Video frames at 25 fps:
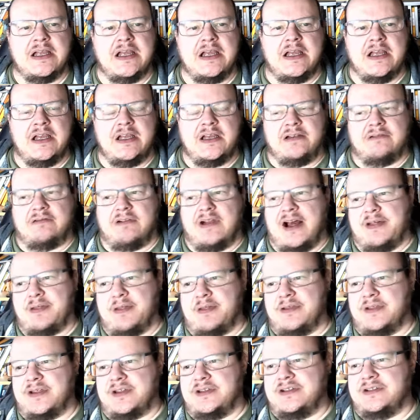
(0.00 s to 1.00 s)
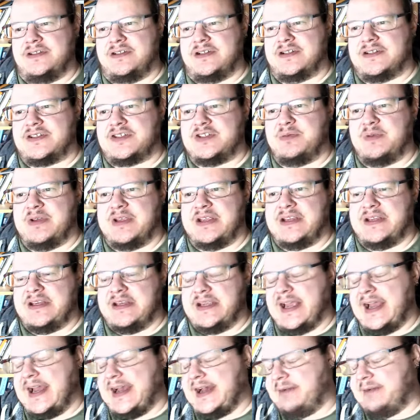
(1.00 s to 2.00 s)
rather than just to be
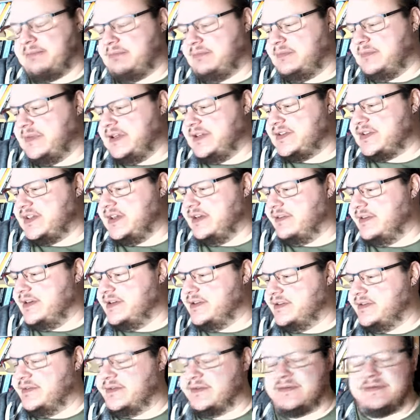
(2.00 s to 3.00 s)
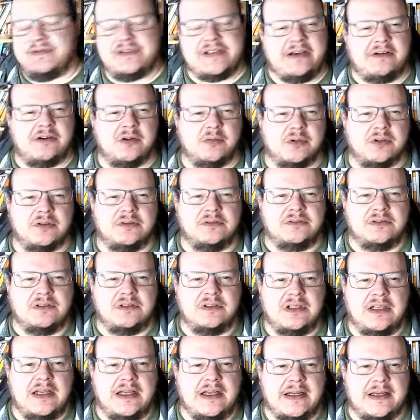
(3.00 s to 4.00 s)
a series of terrible
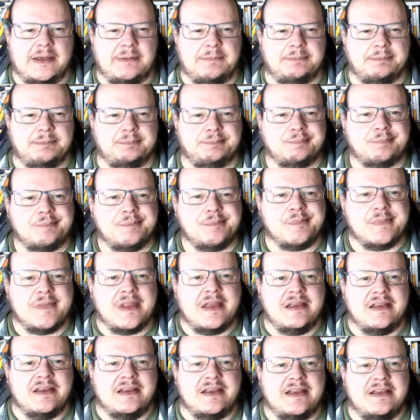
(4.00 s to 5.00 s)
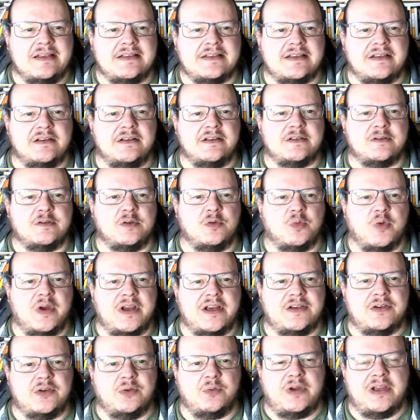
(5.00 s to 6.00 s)
incidents from week
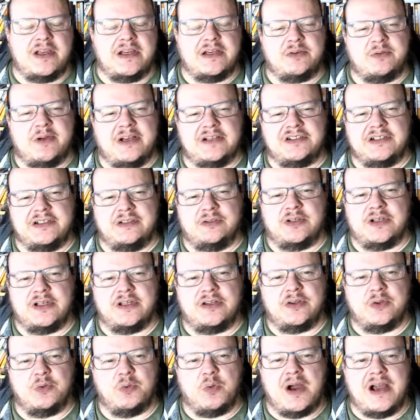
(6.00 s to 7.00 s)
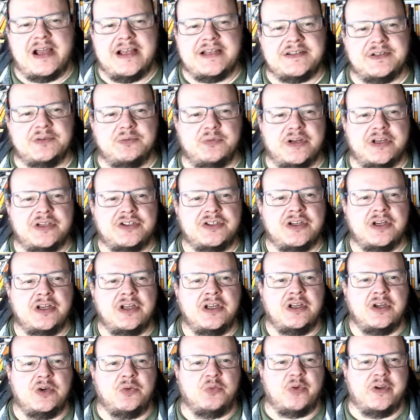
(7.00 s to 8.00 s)
to week, to actually look at the ways in which
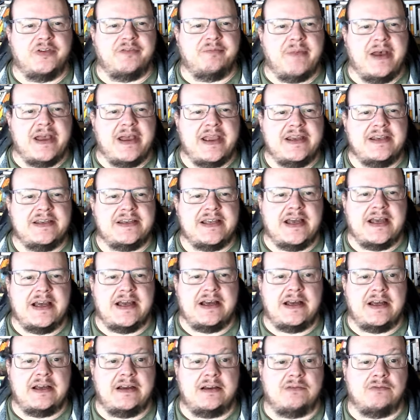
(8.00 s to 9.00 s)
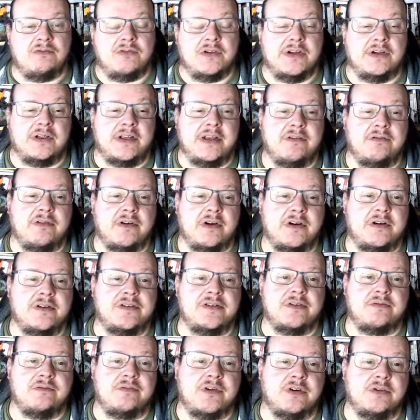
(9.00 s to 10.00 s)
we've made real inroads
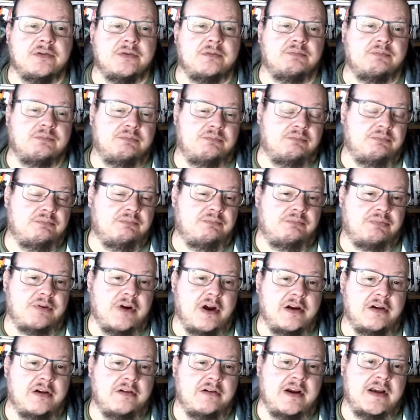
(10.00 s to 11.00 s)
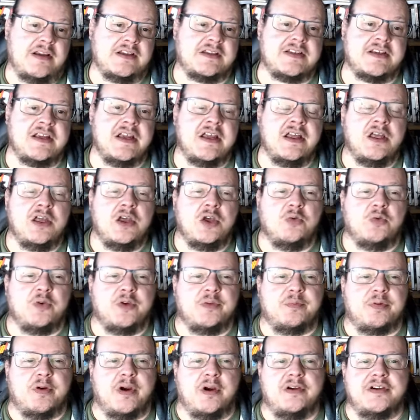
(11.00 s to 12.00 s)
and real progress with
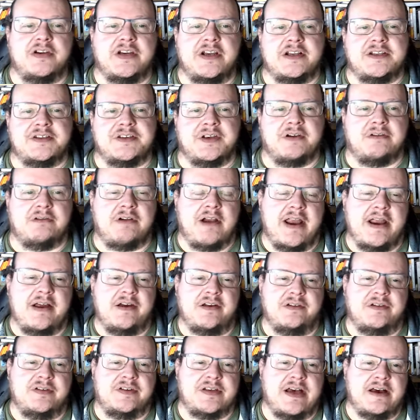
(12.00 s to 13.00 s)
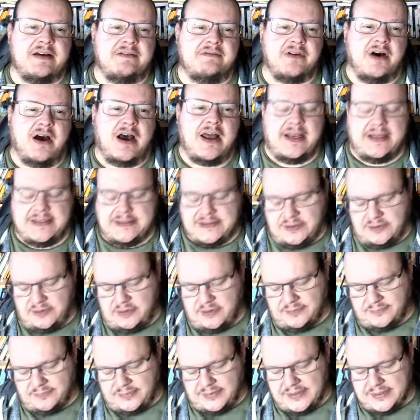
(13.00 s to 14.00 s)
projects around violence and
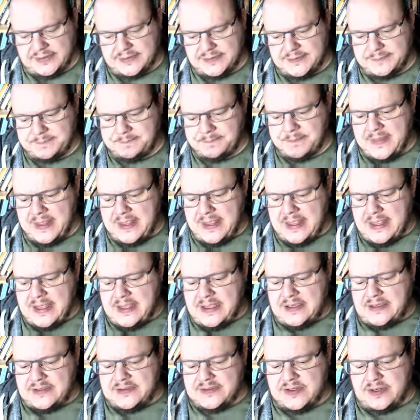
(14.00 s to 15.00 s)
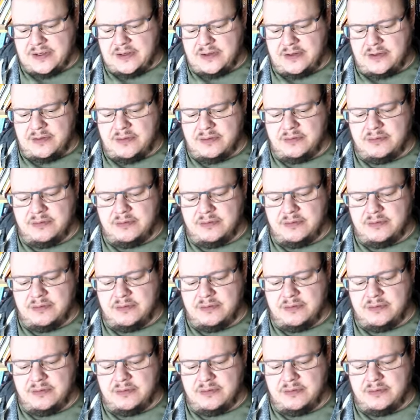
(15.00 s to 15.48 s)
conflict. So